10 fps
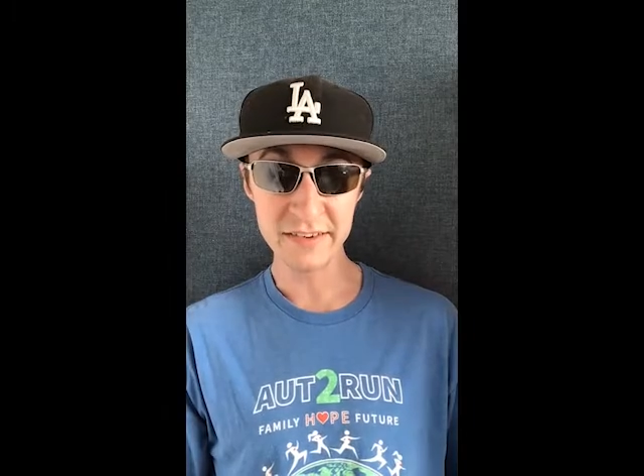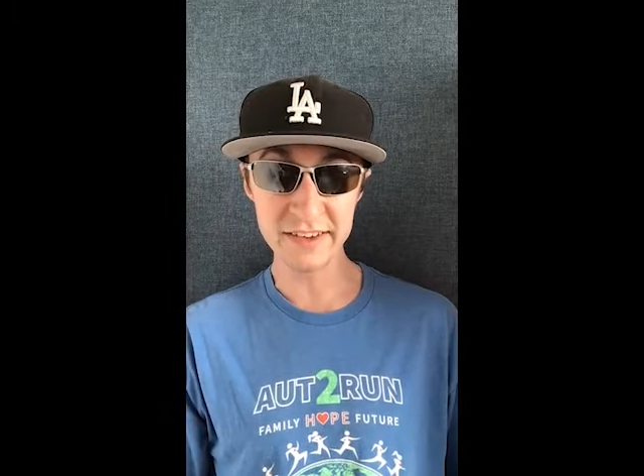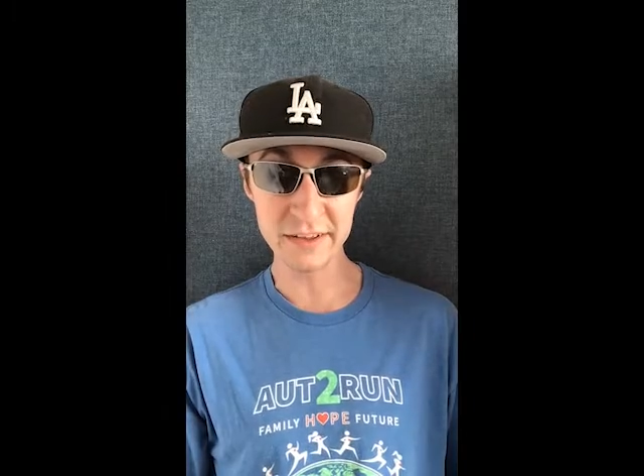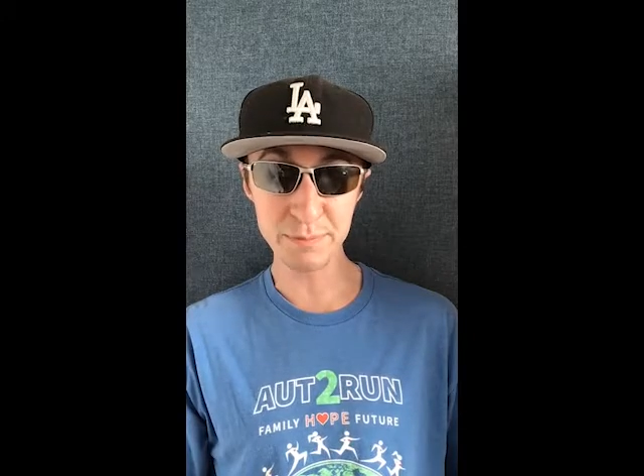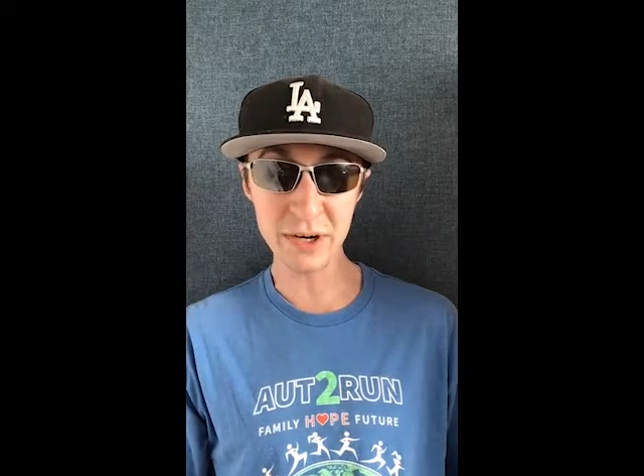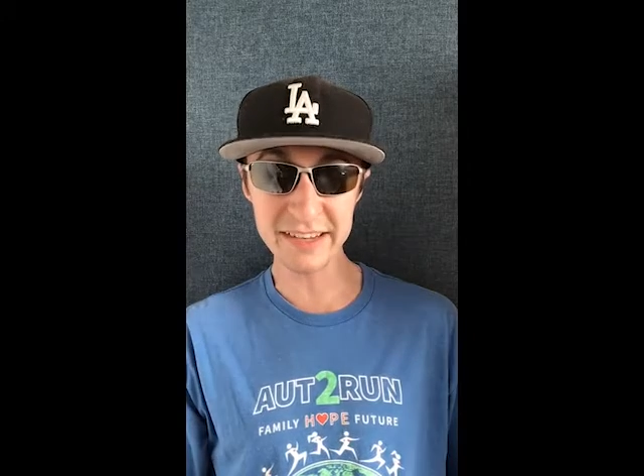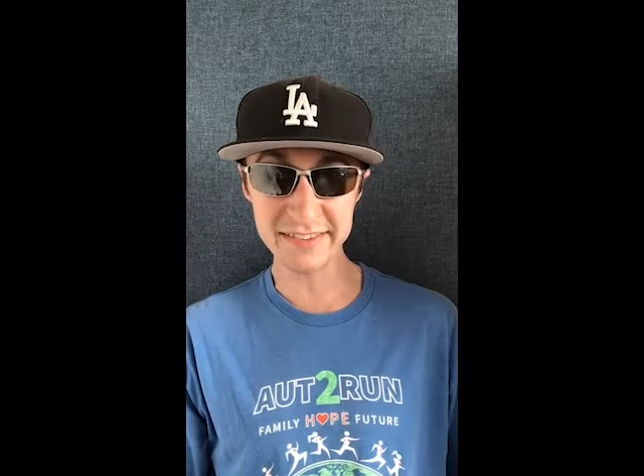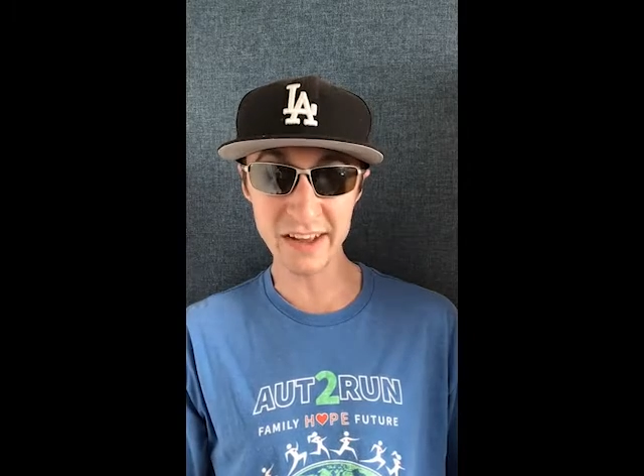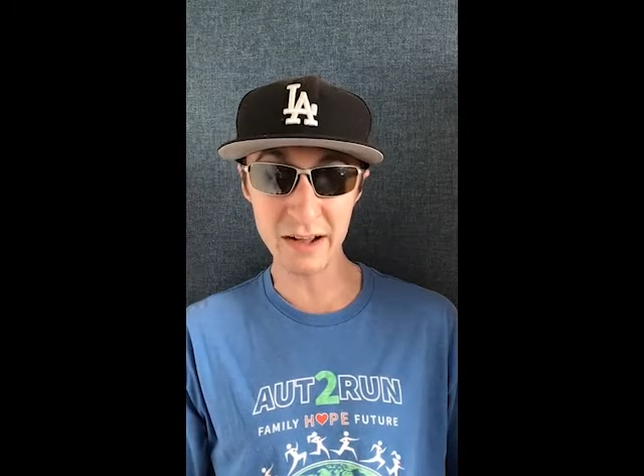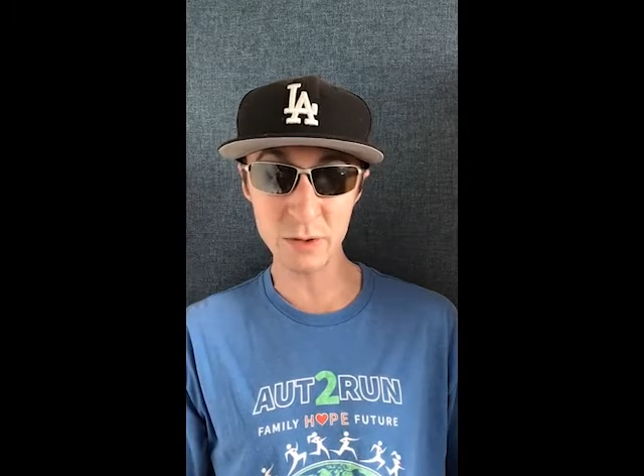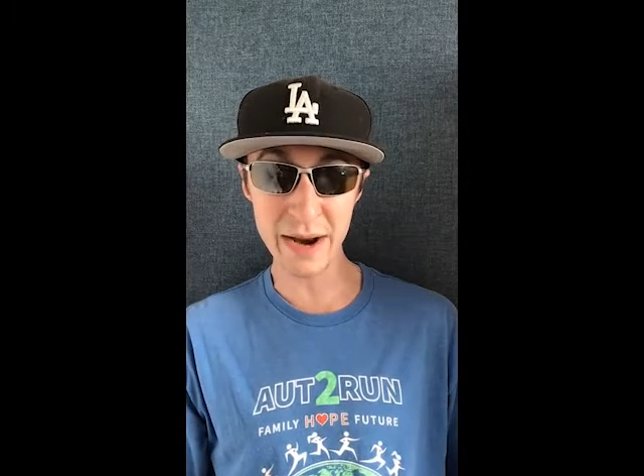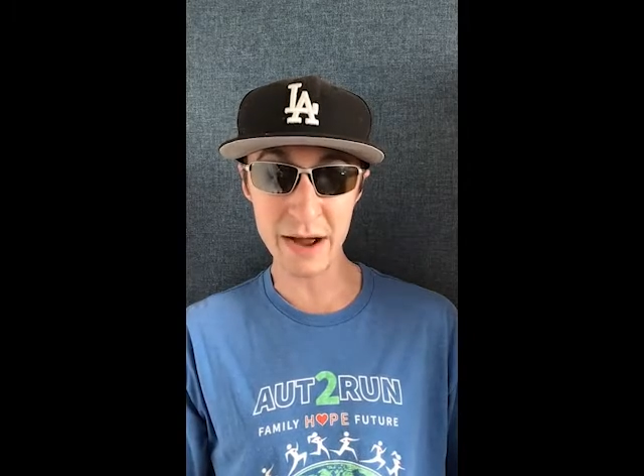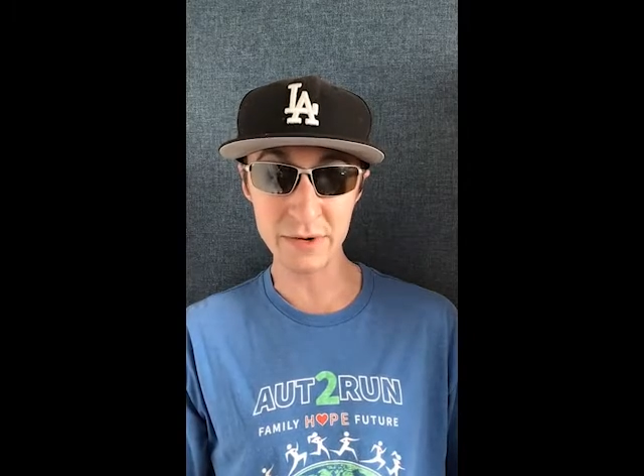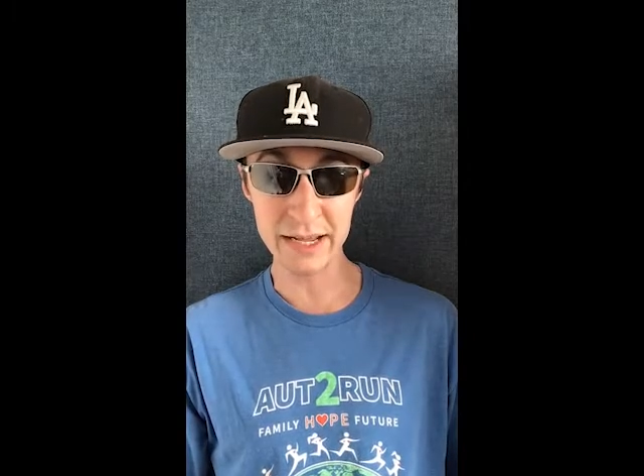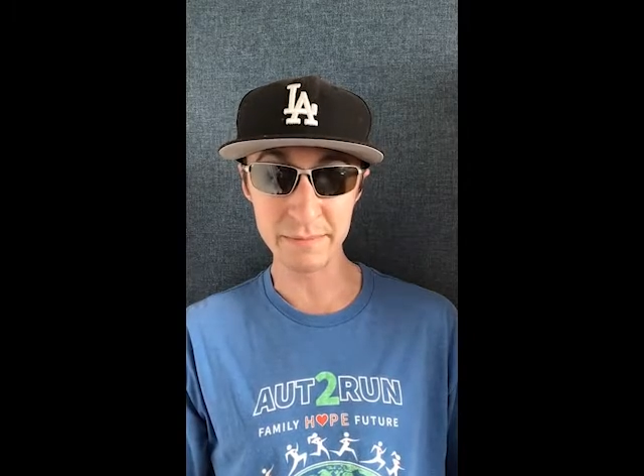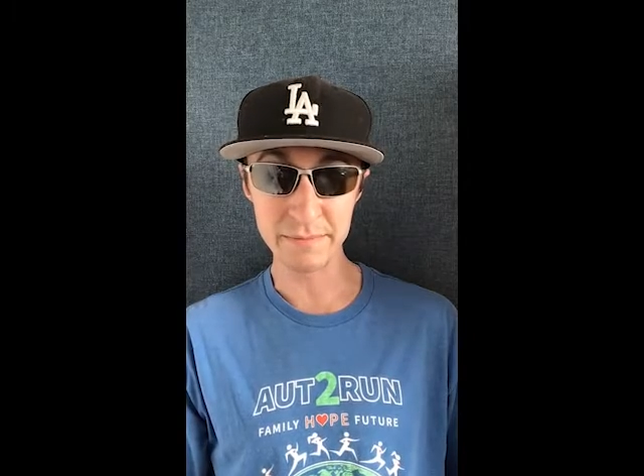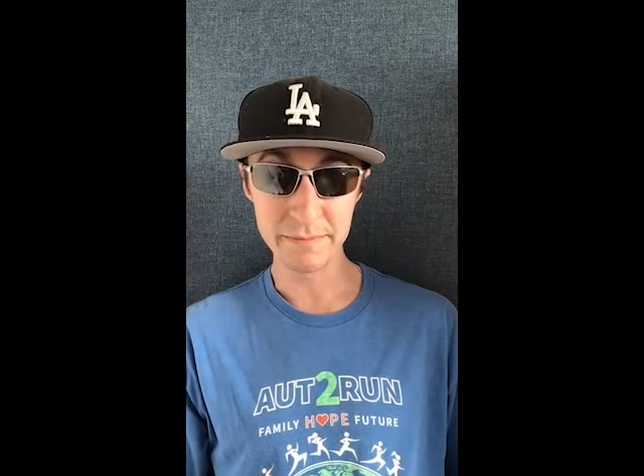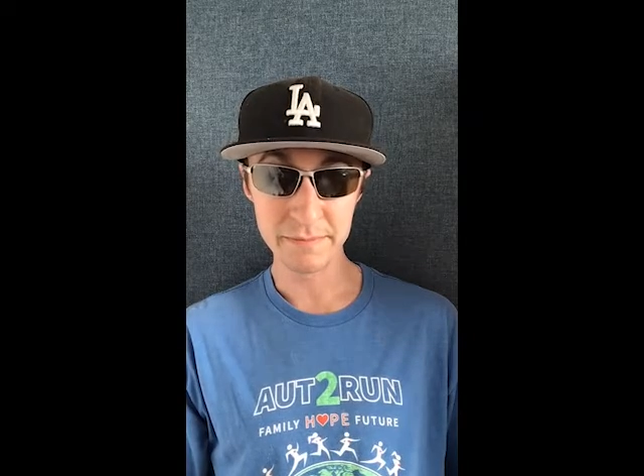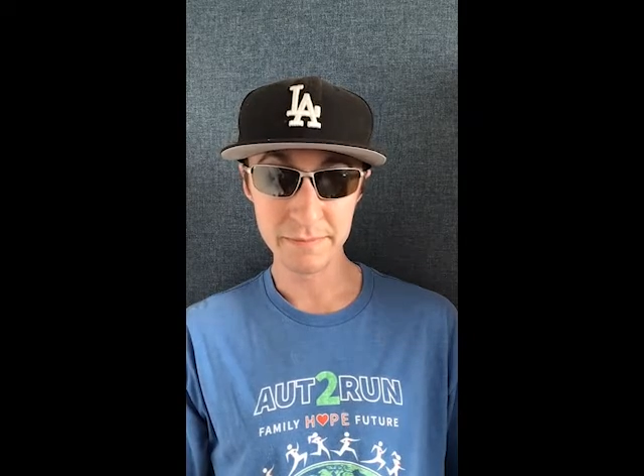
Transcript: to the priests all around him.